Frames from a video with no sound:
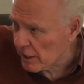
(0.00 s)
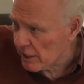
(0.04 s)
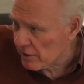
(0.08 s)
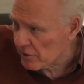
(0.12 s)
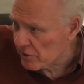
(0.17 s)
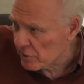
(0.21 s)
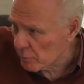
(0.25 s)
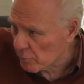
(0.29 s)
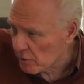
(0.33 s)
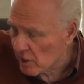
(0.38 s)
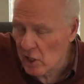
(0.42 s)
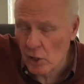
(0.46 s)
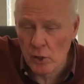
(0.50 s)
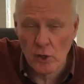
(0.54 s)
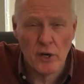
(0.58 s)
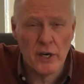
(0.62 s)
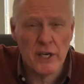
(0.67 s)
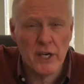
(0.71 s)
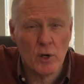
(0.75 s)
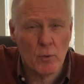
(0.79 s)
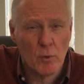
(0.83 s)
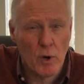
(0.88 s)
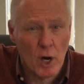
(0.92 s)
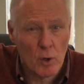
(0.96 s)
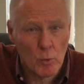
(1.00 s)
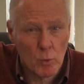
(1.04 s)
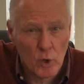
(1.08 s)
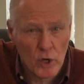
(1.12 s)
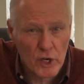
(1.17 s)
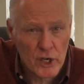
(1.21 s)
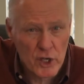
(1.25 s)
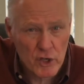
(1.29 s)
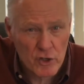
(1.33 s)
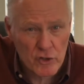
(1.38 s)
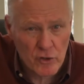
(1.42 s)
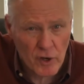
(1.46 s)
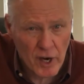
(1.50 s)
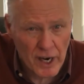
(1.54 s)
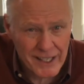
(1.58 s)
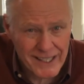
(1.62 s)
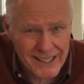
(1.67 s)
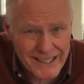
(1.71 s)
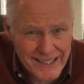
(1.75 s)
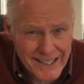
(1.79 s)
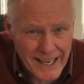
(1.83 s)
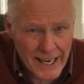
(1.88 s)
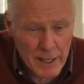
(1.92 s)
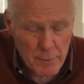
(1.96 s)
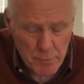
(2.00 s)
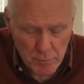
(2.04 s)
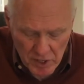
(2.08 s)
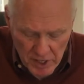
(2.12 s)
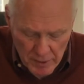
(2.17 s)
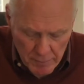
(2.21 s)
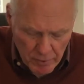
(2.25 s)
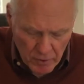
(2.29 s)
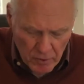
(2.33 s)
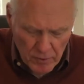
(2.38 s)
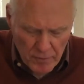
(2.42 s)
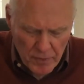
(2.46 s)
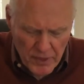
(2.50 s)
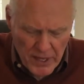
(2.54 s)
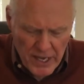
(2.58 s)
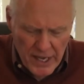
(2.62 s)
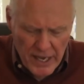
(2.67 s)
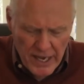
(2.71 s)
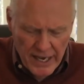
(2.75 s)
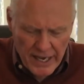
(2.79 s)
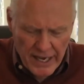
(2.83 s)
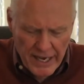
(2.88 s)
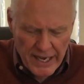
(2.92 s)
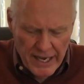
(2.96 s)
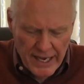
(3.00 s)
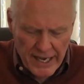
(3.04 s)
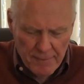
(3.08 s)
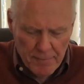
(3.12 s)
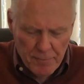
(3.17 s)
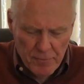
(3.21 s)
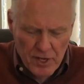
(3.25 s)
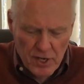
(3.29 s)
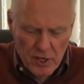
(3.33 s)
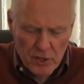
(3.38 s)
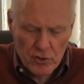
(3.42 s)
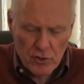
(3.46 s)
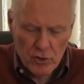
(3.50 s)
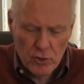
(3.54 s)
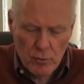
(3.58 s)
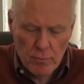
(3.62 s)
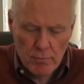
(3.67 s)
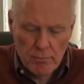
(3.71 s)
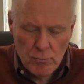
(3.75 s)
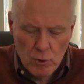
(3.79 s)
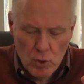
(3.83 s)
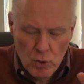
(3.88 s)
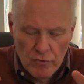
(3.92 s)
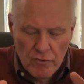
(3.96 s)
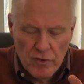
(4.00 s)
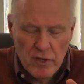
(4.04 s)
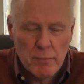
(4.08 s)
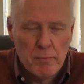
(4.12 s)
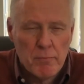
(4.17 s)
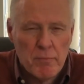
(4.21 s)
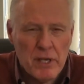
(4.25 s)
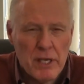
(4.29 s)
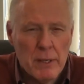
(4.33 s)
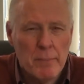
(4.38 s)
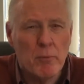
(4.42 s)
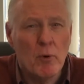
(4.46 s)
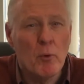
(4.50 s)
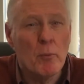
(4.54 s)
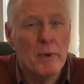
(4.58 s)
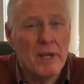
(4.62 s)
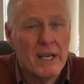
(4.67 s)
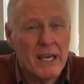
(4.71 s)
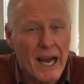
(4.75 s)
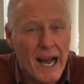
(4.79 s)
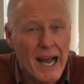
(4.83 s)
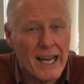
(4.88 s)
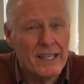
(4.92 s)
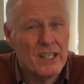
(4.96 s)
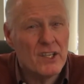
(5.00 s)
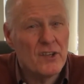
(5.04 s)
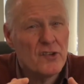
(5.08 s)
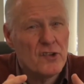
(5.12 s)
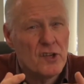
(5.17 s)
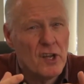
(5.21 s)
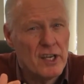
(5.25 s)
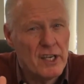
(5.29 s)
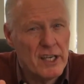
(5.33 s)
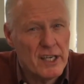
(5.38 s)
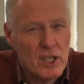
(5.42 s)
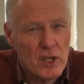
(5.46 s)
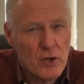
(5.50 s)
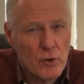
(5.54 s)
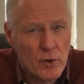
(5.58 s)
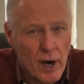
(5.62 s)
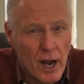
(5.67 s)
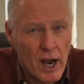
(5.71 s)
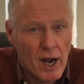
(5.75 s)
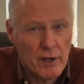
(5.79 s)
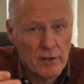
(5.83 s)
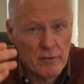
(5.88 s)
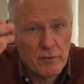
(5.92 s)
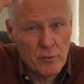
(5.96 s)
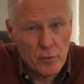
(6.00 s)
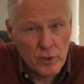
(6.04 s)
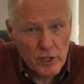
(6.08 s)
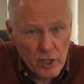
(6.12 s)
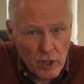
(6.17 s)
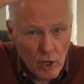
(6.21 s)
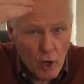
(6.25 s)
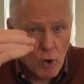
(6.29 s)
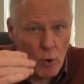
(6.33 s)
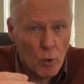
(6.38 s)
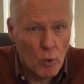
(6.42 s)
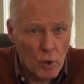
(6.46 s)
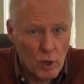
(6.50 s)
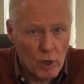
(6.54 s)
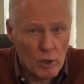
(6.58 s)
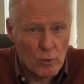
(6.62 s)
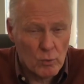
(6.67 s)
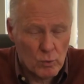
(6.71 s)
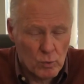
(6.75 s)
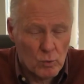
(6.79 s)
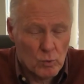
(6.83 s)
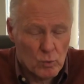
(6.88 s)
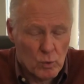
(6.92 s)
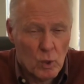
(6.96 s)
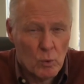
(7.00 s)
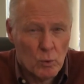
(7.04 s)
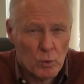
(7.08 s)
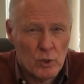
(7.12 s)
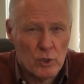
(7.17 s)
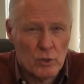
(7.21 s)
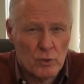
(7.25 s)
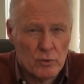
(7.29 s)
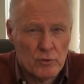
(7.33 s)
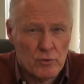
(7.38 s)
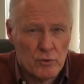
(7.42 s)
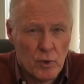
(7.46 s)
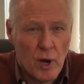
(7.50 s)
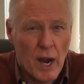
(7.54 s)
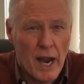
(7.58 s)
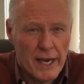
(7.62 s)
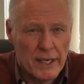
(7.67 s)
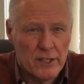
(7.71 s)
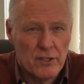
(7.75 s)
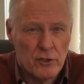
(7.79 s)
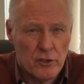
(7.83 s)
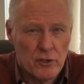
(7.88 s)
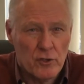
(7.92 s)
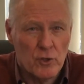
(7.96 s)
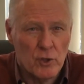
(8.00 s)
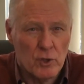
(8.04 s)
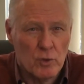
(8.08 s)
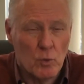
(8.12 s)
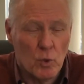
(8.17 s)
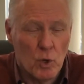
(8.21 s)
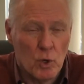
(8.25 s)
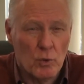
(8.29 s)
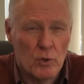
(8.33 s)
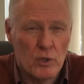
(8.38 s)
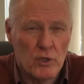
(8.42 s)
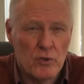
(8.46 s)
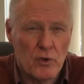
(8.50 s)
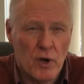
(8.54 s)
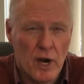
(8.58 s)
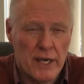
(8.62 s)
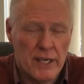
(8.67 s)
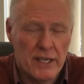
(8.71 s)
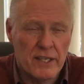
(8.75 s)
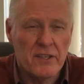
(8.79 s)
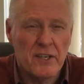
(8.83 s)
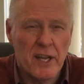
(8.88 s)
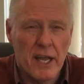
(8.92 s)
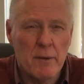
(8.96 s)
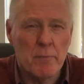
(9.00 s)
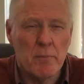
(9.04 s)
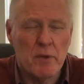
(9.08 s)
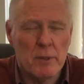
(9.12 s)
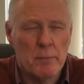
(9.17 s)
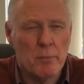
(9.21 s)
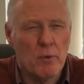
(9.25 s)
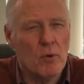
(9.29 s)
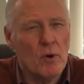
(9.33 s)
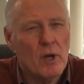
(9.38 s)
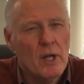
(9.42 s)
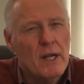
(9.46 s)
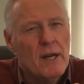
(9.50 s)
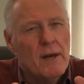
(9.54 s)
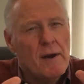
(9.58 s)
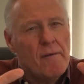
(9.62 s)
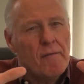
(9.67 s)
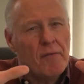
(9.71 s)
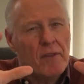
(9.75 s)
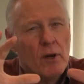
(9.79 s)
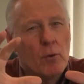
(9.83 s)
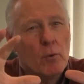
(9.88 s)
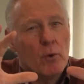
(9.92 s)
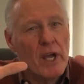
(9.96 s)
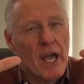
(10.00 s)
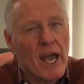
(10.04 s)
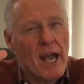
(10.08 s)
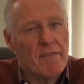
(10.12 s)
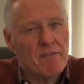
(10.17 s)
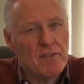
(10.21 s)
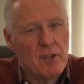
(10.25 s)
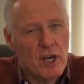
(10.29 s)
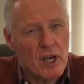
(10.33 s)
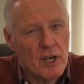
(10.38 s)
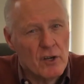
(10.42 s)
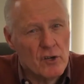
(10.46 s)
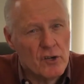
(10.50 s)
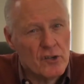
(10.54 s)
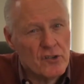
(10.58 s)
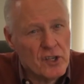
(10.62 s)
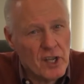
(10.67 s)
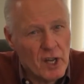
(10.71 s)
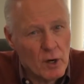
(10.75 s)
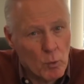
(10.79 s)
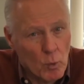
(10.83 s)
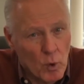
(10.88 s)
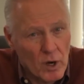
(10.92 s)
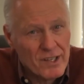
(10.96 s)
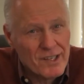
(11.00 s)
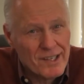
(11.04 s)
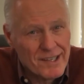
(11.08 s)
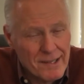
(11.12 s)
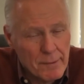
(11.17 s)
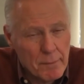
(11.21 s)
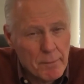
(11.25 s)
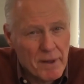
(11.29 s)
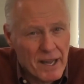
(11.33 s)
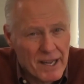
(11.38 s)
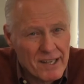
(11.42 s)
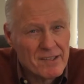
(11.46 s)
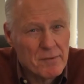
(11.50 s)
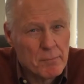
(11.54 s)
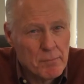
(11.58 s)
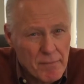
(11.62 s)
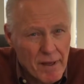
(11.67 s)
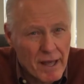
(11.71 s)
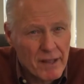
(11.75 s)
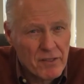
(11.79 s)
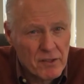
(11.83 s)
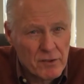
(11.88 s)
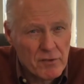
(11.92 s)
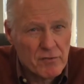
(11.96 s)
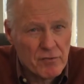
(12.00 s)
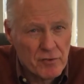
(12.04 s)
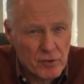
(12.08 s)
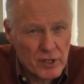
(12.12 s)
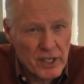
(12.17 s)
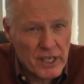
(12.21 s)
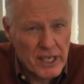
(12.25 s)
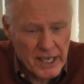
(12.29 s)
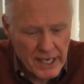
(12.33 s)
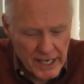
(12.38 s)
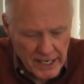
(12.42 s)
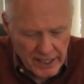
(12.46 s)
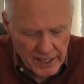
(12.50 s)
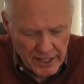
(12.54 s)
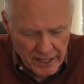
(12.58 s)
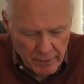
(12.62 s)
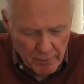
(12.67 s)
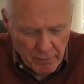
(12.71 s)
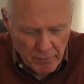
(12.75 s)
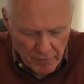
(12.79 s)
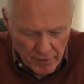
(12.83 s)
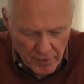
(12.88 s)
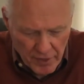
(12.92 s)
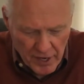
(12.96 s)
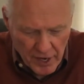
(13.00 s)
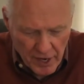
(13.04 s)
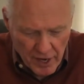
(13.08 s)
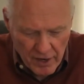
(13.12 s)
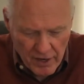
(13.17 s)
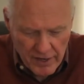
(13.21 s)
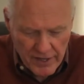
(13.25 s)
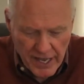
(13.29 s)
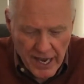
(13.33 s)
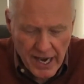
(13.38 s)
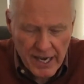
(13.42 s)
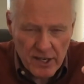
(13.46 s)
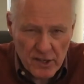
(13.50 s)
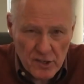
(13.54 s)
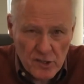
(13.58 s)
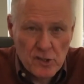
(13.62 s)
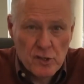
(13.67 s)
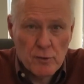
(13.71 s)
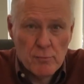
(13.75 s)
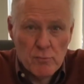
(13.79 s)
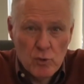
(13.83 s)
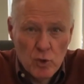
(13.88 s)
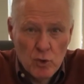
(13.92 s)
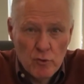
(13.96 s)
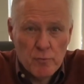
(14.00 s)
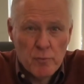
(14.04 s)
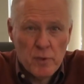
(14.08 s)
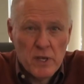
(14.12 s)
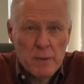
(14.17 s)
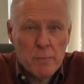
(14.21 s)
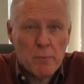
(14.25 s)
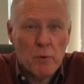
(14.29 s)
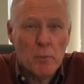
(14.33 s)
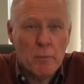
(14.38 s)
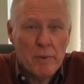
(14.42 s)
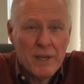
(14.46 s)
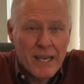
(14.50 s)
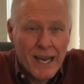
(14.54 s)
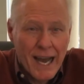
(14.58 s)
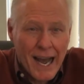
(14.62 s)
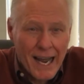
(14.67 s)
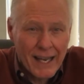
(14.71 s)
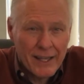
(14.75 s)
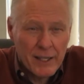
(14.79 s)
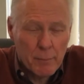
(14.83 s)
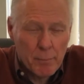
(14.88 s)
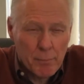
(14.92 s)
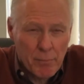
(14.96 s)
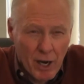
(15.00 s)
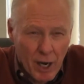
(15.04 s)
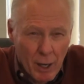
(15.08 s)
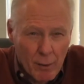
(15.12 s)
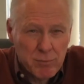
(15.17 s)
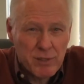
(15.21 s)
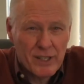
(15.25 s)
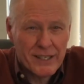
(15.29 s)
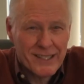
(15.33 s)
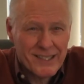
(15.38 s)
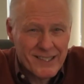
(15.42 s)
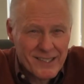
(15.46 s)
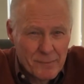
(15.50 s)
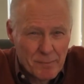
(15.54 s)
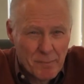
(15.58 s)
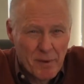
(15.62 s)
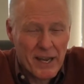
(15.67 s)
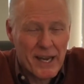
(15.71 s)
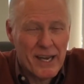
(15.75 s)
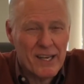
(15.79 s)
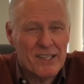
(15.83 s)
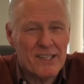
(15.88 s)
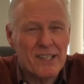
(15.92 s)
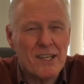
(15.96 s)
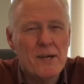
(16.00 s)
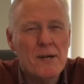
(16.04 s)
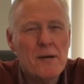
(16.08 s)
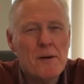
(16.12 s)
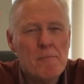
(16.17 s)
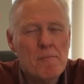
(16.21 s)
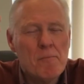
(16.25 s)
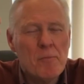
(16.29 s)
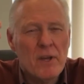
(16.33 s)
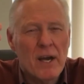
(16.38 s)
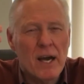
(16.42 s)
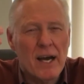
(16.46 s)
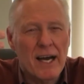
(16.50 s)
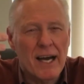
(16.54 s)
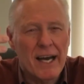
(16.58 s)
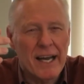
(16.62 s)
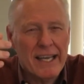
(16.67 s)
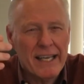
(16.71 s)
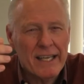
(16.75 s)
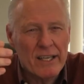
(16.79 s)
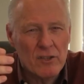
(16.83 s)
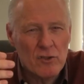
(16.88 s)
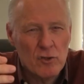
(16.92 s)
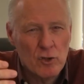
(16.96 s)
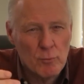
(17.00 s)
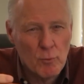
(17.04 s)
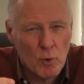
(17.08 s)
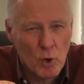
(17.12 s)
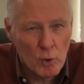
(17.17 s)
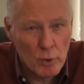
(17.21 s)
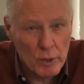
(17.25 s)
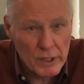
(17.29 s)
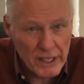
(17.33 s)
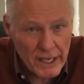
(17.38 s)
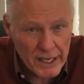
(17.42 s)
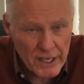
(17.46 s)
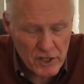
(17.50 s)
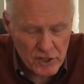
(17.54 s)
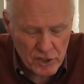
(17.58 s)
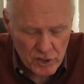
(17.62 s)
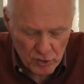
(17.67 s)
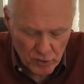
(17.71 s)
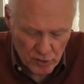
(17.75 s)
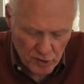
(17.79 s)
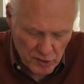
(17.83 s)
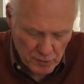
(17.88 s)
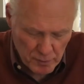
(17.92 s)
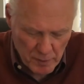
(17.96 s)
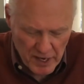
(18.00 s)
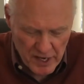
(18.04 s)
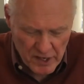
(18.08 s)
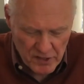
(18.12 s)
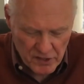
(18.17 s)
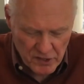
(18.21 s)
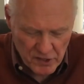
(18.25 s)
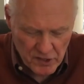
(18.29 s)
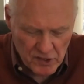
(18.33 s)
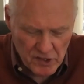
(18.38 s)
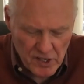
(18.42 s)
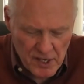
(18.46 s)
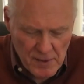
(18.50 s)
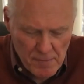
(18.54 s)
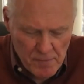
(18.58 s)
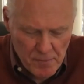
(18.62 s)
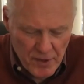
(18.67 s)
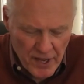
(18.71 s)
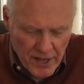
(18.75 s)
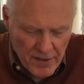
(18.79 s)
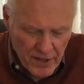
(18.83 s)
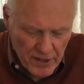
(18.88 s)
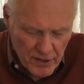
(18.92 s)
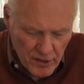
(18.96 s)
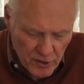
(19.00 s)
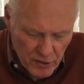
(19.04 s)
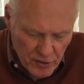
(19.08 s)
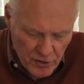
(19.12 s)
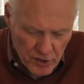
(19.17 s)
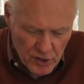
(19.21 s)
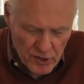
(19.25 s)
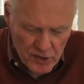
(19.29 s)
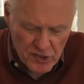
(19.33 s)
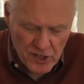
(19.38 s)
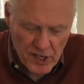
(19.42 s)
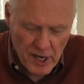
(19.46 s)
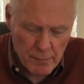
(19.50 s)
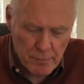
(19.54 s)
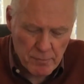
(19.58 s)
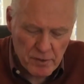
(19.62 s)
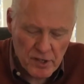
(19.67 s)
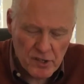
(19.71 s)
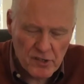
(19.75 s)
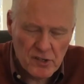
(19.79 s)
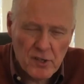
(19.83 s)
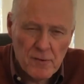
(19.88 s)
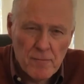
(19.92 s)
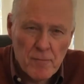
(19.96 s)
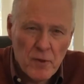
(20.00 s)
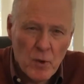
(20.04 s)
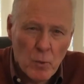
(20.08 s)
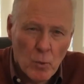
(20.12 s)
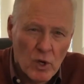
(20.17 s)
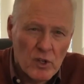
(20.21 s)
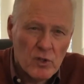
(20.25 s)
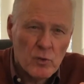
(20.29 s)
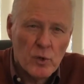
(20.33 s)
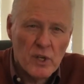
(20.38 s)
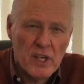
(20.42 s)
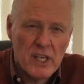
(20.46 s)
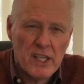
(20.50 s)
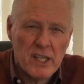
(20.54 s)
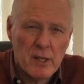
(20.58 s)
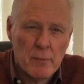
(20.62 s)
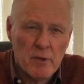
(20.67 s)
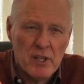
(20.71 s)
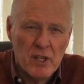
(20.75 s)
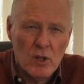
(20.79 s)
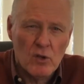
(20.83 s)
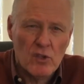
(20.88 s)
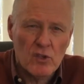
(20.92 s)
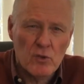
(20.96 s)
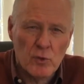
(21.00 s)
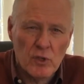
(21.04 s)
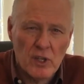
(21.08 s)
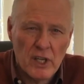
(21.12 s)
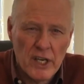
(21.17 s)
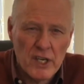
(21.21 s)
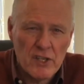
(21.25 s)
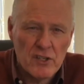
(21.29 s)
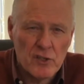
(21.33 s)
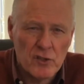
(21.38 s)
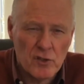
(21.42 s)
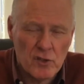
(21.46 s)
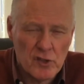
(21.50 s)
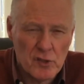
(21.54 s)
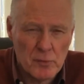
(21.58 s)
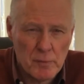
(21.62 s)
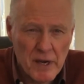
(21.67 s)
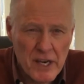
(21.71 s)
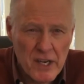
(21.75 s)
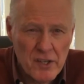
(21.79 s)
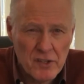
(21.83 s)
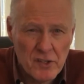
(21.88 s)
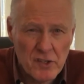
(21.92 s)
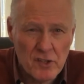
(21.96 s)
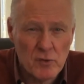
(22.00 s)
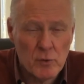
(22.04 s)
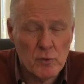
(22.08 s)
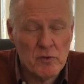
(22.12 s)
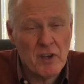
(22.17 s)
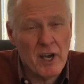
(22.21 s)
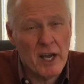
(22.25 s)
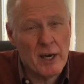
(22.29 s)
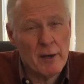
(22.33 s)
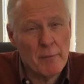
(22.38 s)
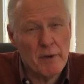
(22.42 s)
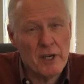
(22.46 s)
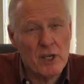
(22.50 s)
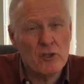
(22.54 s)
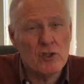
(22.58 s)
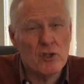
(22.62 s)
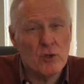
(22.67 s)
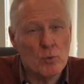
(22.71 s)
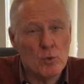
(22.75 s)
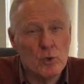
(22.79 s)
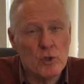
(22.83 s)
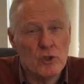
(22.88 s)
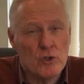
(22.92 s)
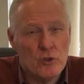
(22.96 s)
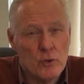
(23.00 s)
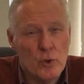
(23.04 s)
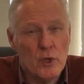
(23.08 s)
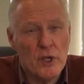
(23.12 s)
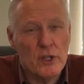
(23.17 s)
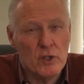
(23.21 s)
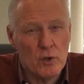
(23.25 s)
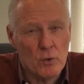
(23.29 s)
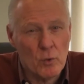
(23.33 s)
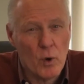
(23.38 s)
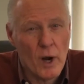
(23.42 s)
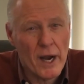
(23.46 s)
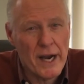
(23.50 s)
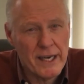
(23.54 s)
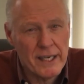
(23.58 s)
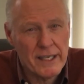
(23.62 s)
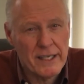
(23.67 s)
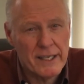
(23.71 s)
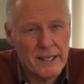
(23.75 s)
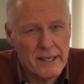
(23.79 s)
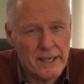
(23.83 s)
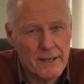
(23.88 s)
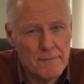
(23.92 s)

some clarity around where you're trying to take people, to moving people beyond the Sunday crowd. If we know what we're trying to do and where we're trying to take people, then we have to understand what's the best method for getting them there, and that is to move people beyond the public space into more relational spaces. And then the third step is, once we get them in those relational spaces, we've got to make sure we're doing the right